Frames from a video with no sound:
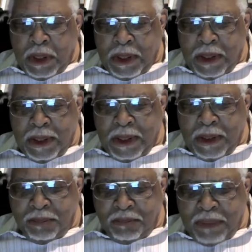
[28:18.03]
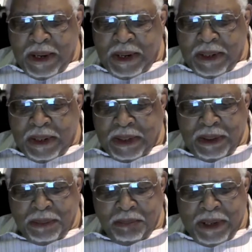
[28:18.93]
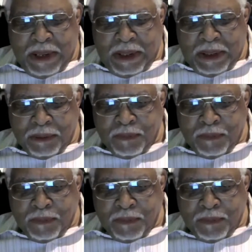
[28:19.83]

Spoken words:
Amen, amen.